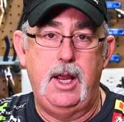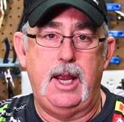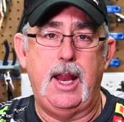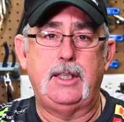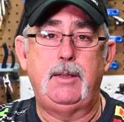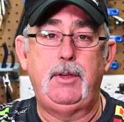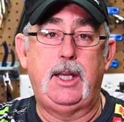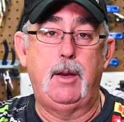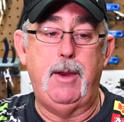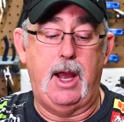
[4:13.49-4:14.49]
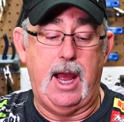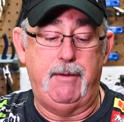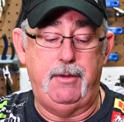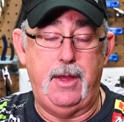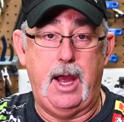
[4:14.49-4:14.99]
And I seem to get about
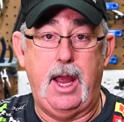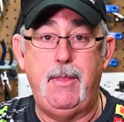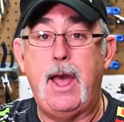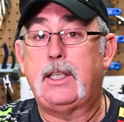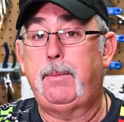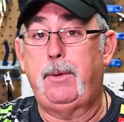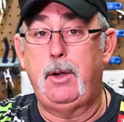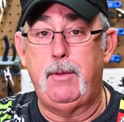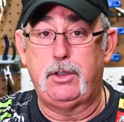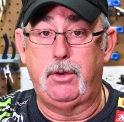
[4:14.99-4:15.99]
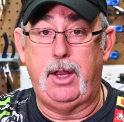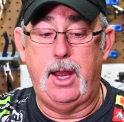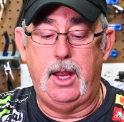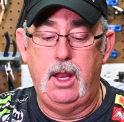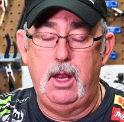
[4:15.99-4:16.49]
half of that. And that's pretty much
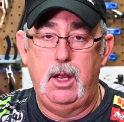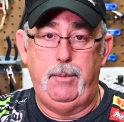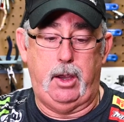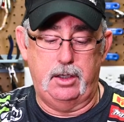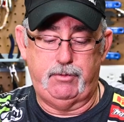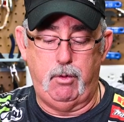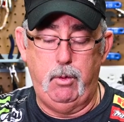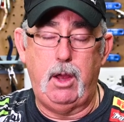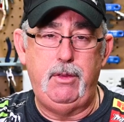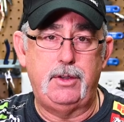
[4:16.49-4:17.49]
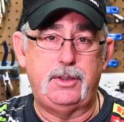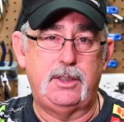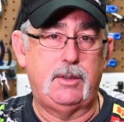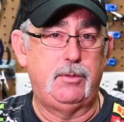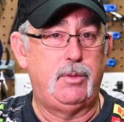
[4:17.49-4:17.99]
okay, because for what this
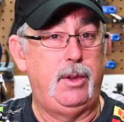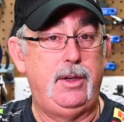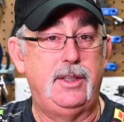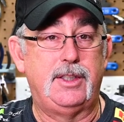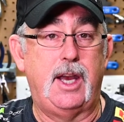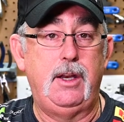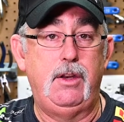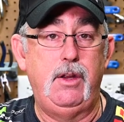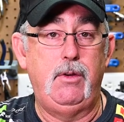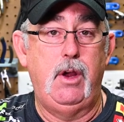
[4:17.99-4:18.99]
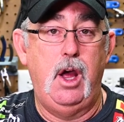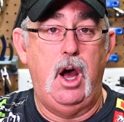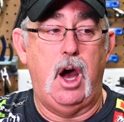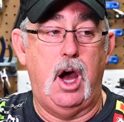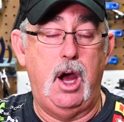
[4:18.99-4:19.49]
system is really designed to do,
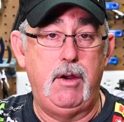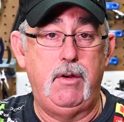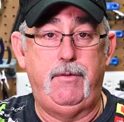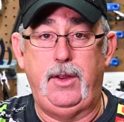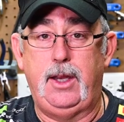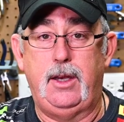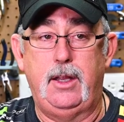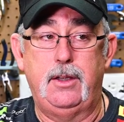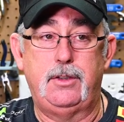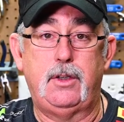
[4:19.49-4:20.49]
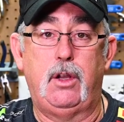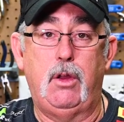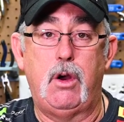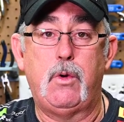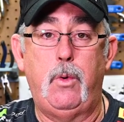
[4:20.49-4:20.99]
100 feet is a
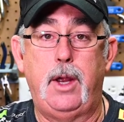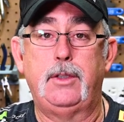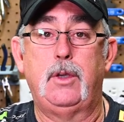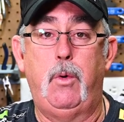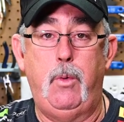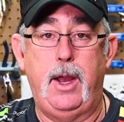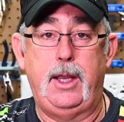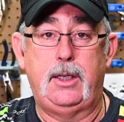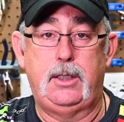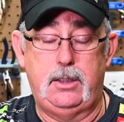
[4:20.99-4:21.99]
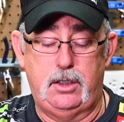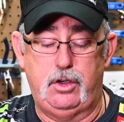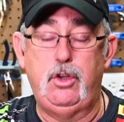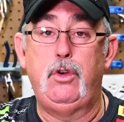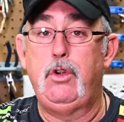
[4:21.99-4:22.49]
long ways away to
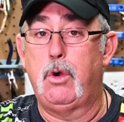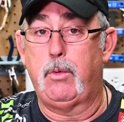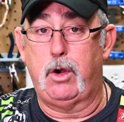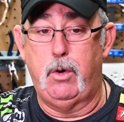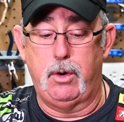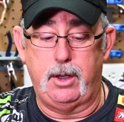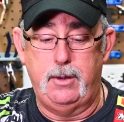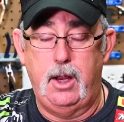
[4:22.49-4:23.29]
do your recording.